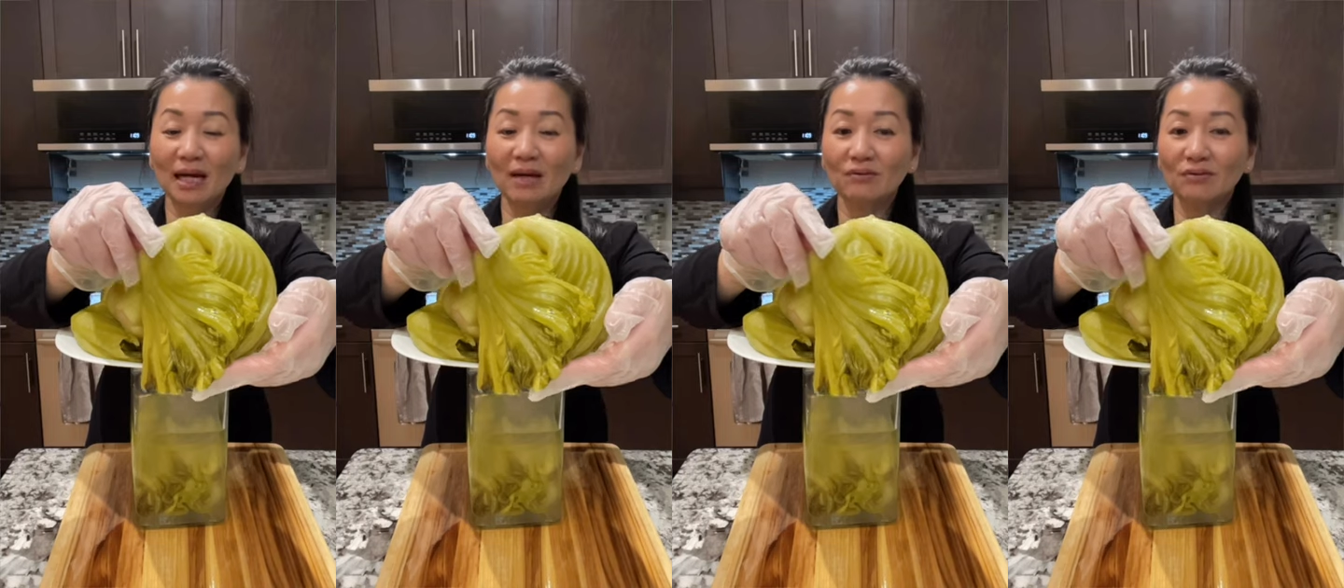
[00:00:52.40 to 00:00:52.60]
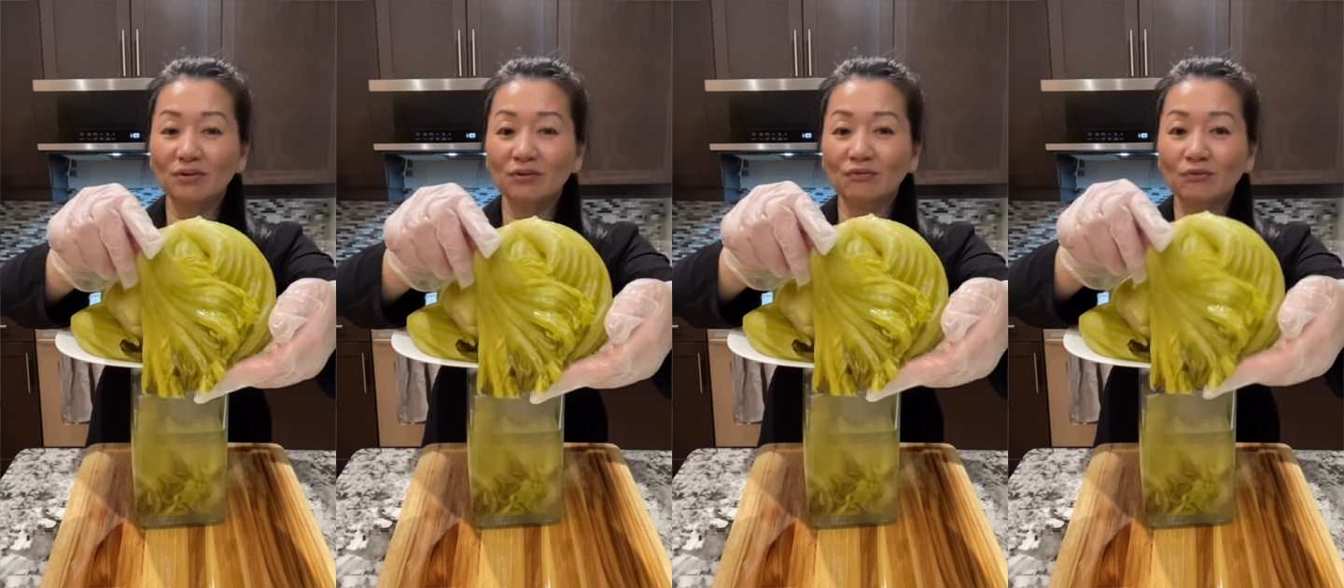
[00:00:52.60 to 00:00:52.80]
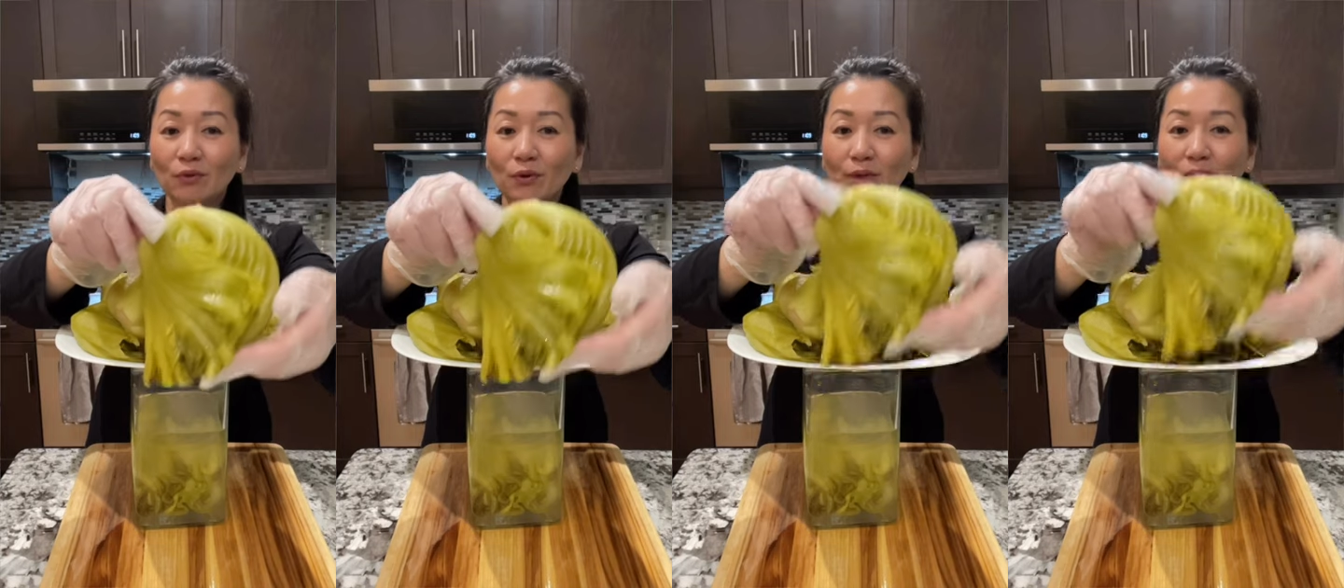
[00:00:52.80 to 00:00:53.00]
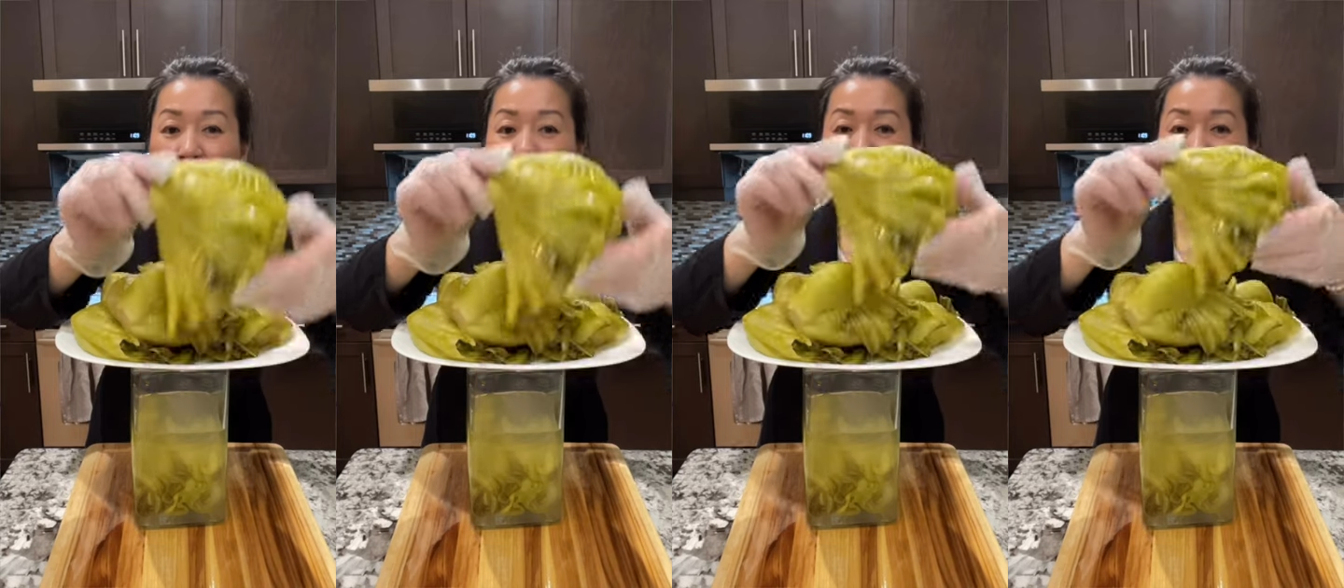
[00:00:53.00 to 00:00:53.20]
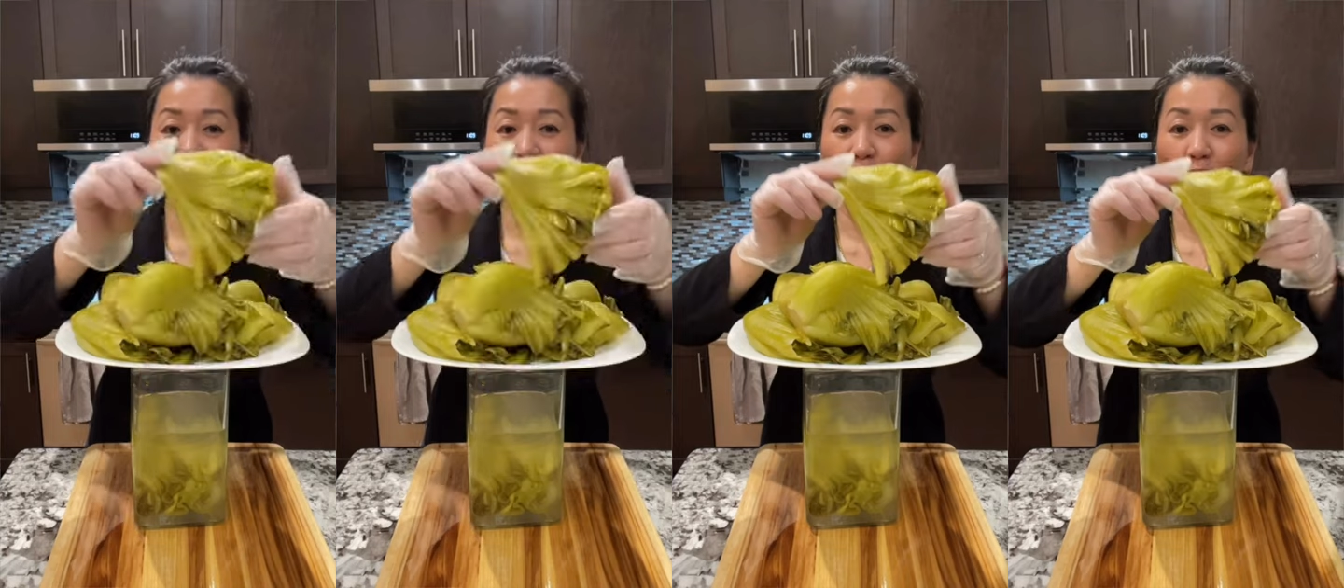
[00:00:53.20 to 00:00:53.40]
and
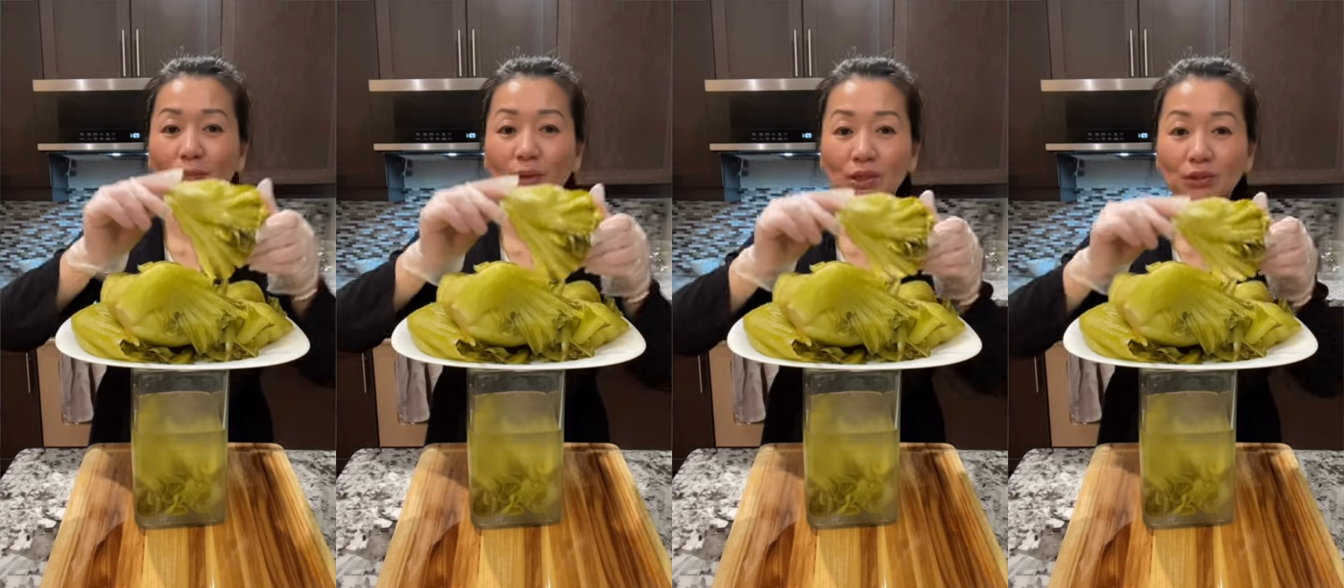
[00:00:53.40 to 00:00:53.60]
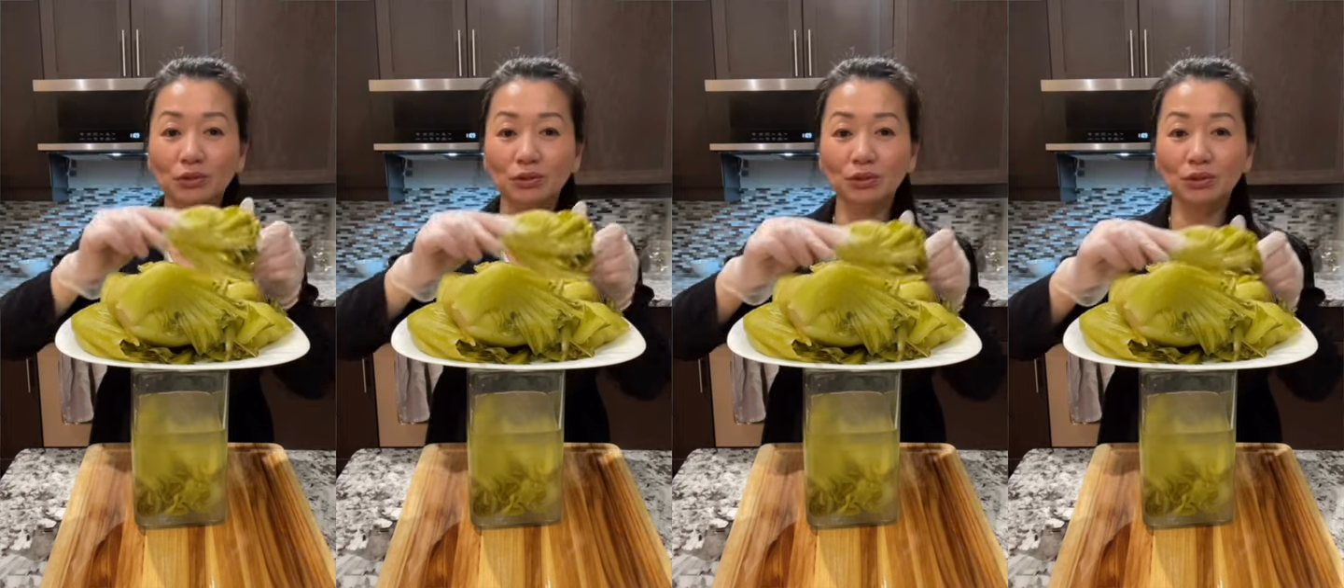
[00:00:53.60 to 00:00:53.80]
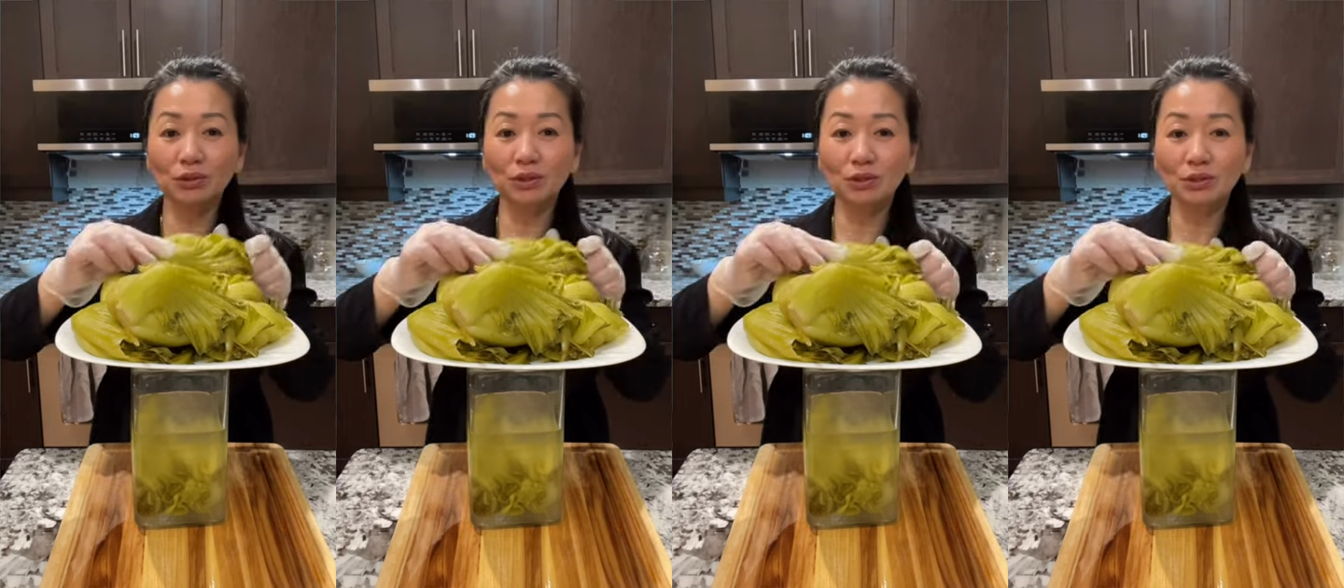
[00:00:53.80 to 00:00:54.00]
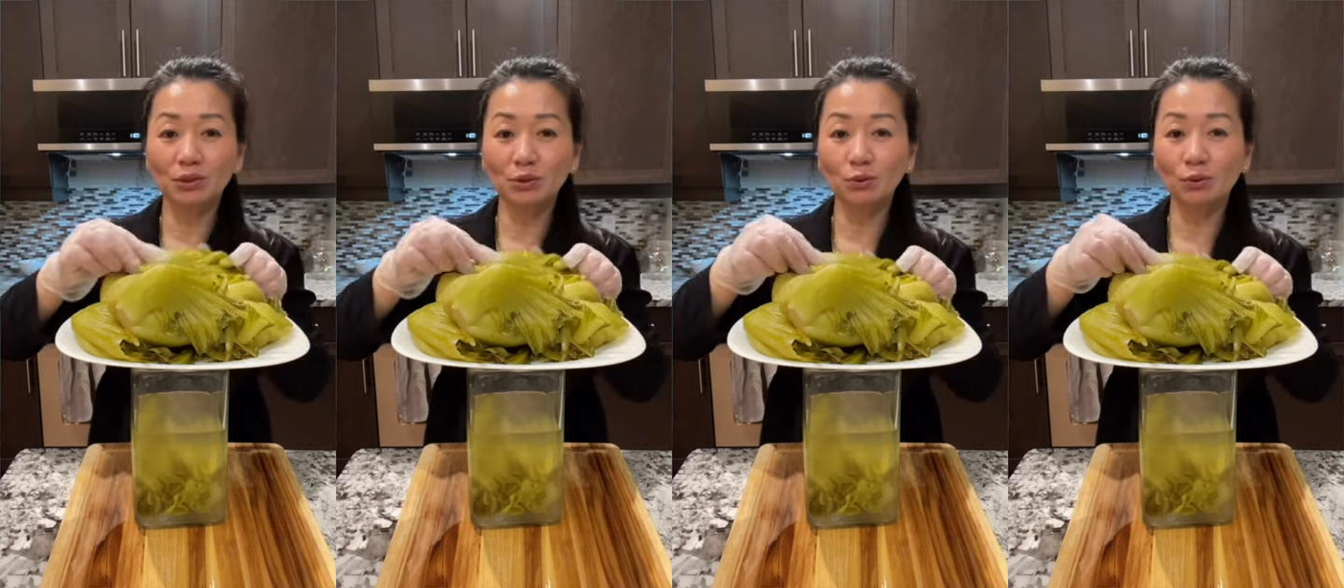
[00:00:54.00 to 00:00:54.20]
leave it at least